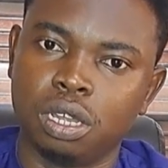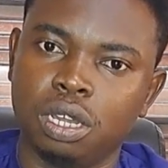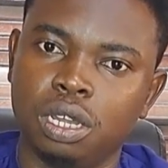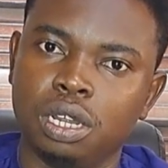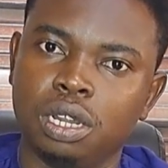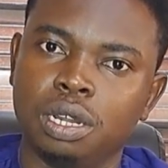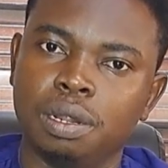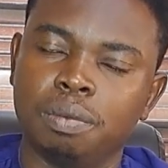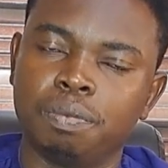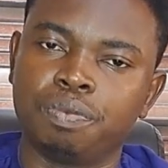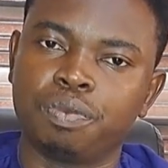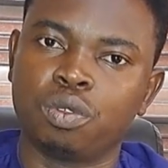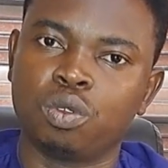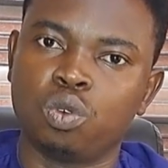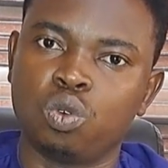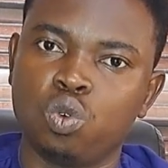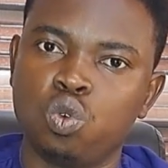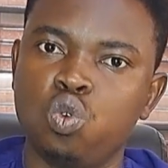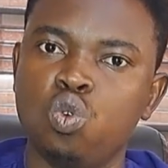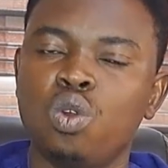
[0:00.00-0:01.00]

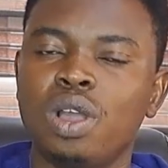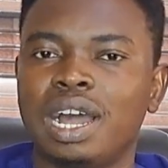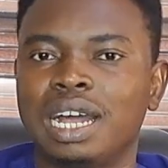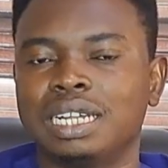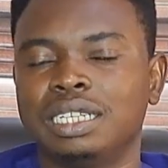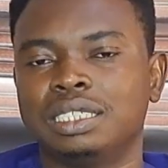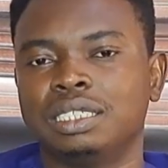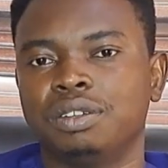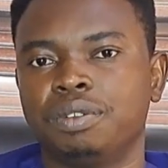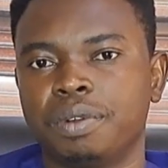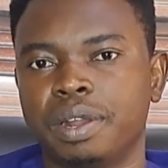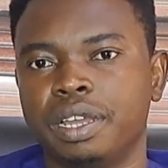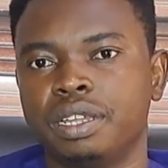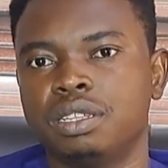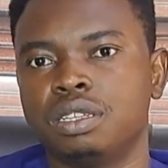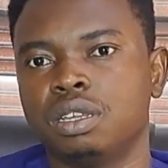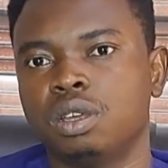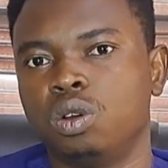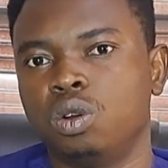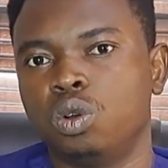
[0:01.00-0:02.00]
who has the
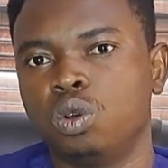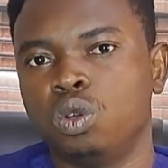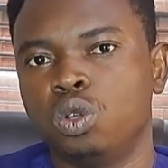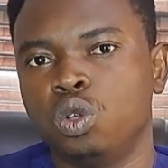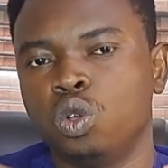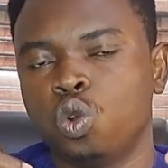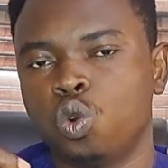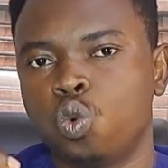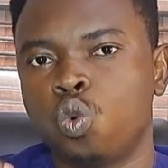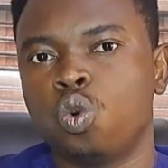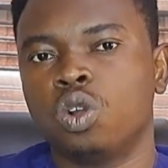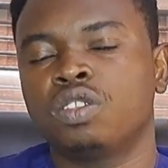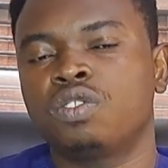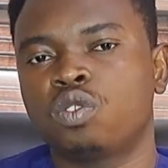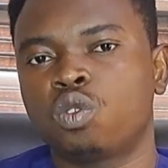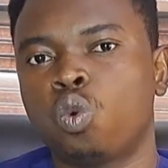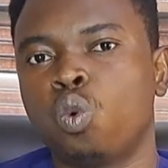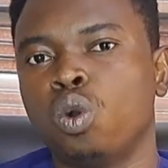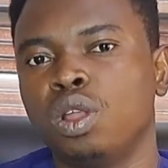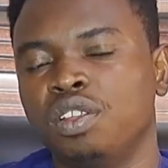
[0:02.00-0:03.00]
right, or
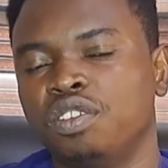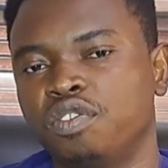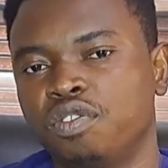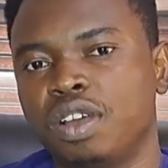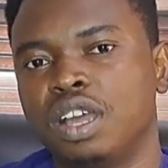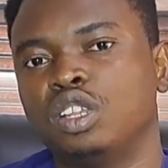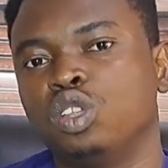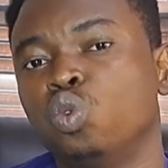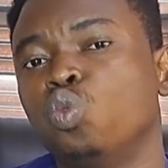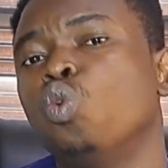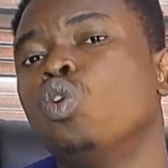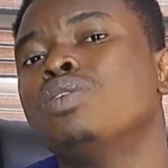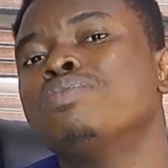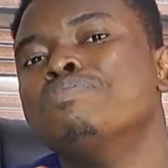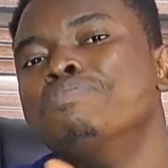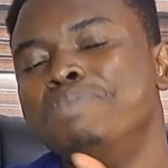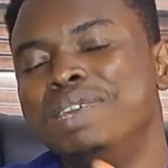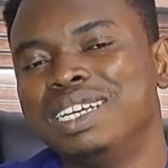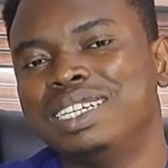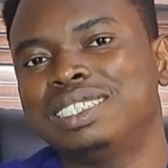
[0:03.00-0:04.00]
what qualifies, or what
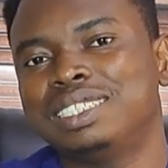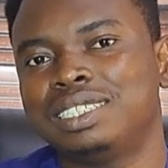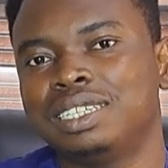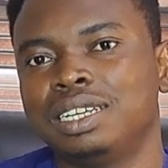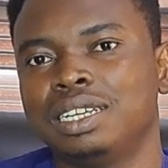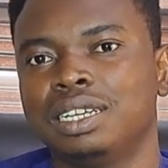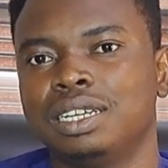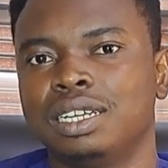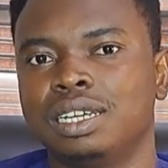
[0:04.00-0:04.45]
makes